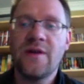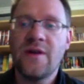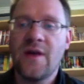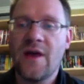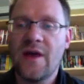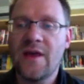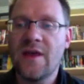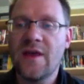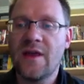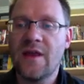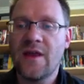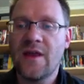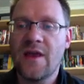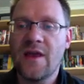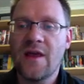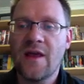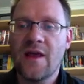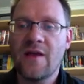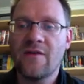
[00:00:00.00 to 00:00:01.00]
I get
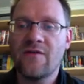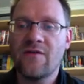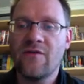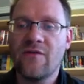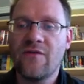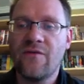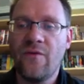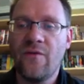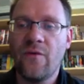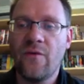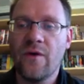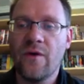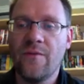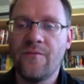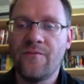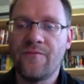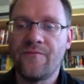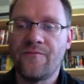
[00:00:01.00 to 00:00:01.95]
an answer of 4.